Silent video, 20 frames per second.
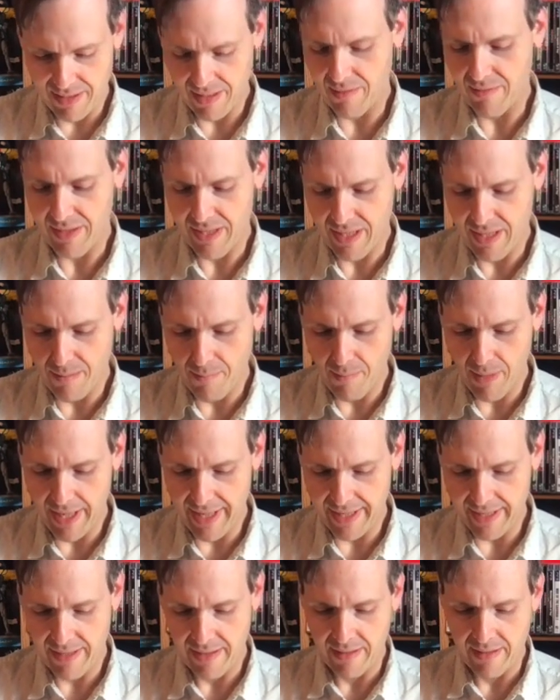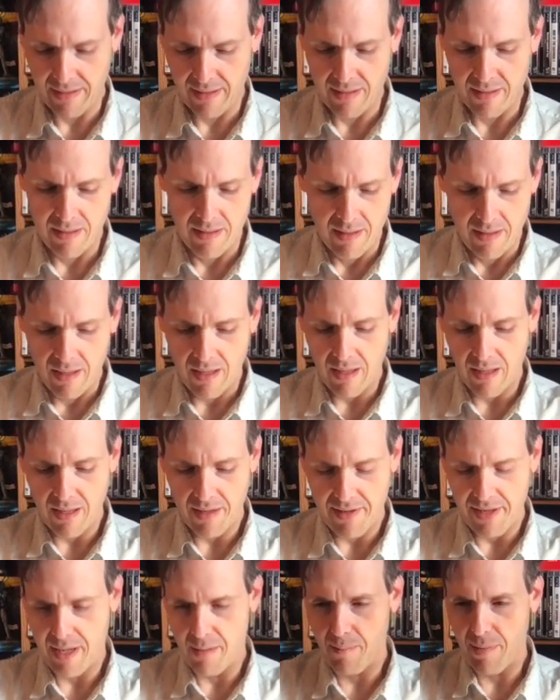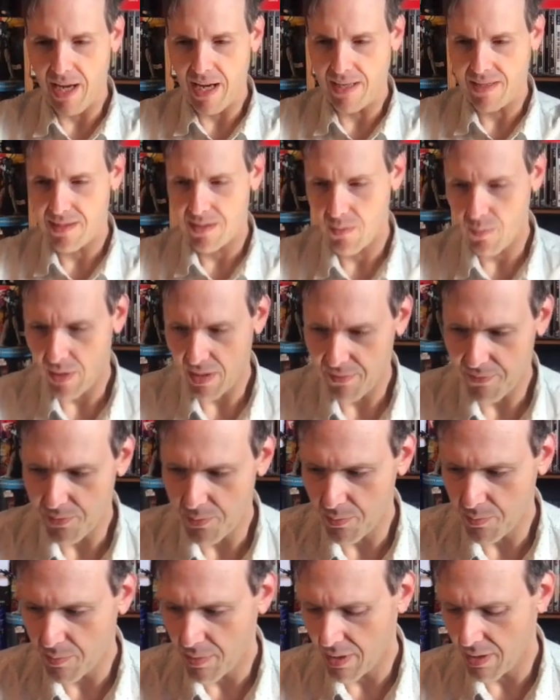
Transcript: He and Mike, they unbox quite a few